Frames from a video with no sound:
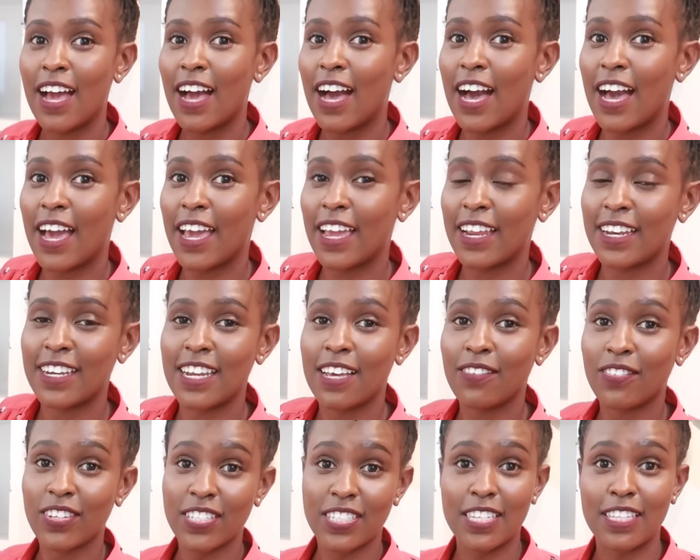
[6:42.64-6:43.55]
I had
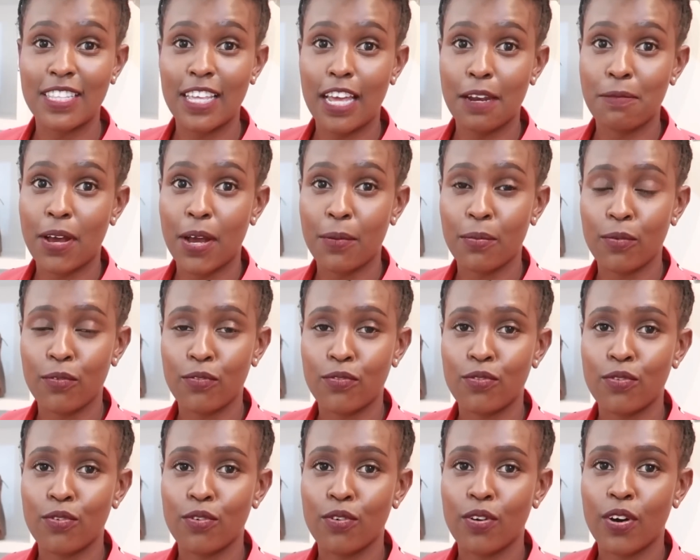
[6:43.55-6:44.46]
never seen that bag
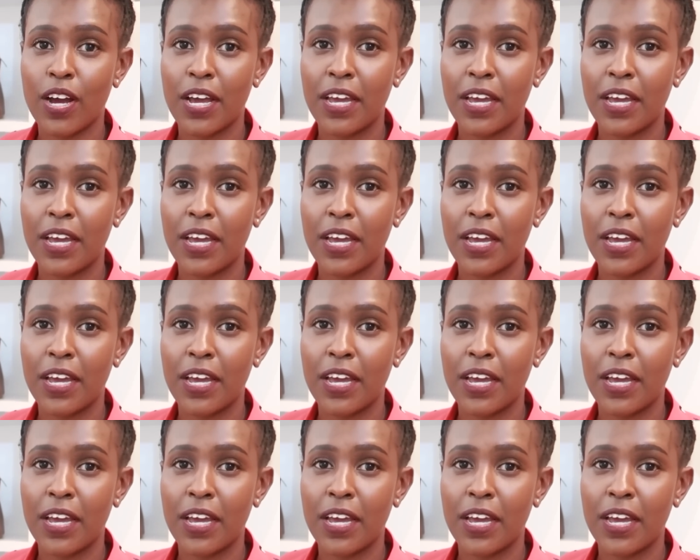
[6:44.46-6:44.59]
before.